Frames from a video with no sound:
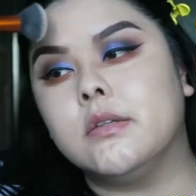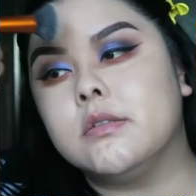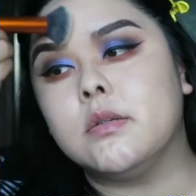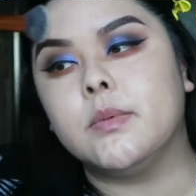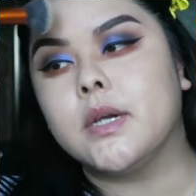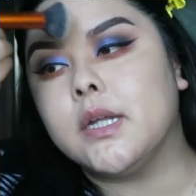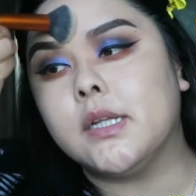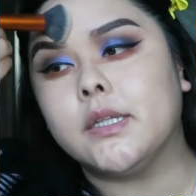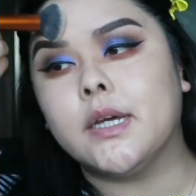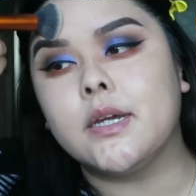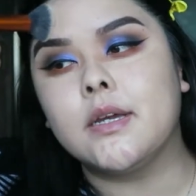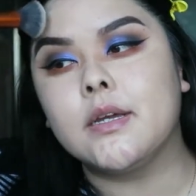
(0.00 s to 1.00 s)
It's to be kind
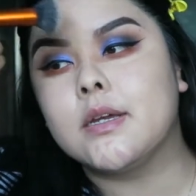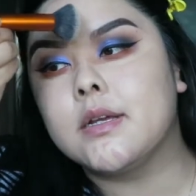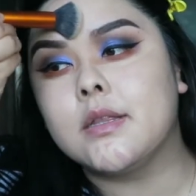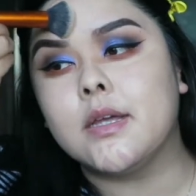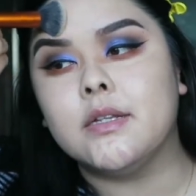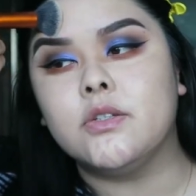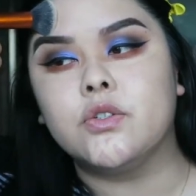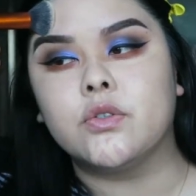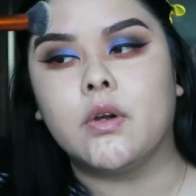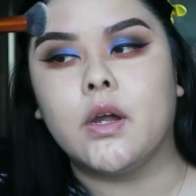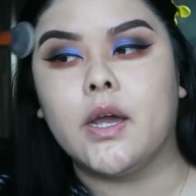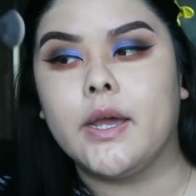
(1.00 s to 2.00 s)
of like the
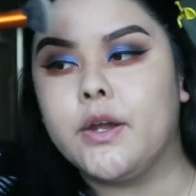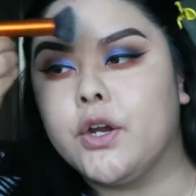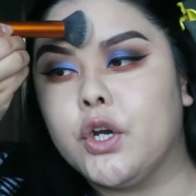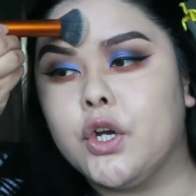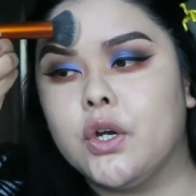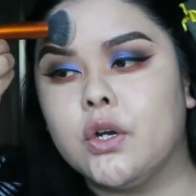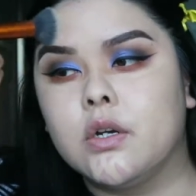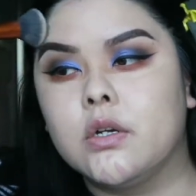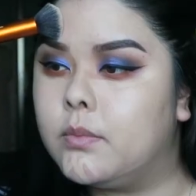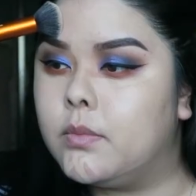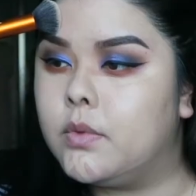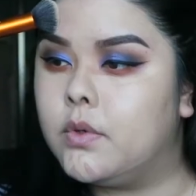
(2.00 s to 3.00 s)
drier,
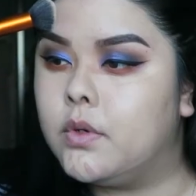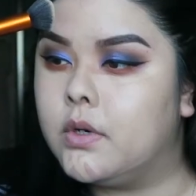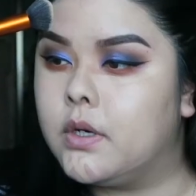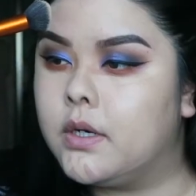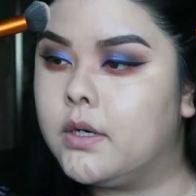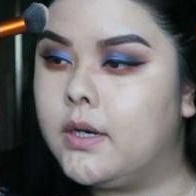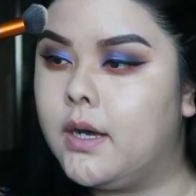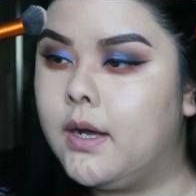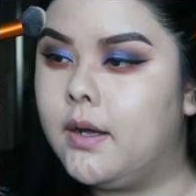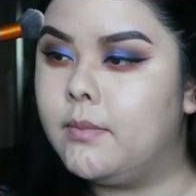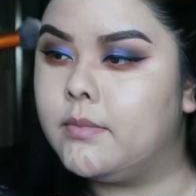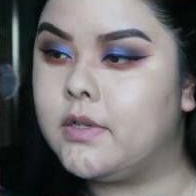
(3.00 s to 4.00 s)
more
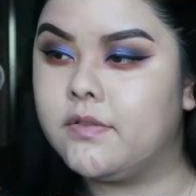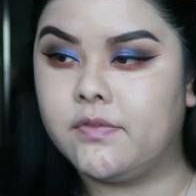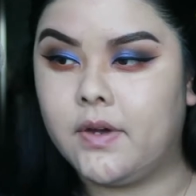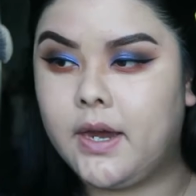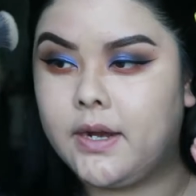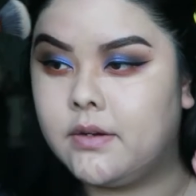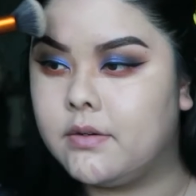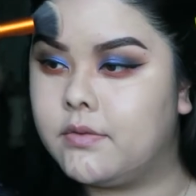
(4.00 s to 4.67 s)
defined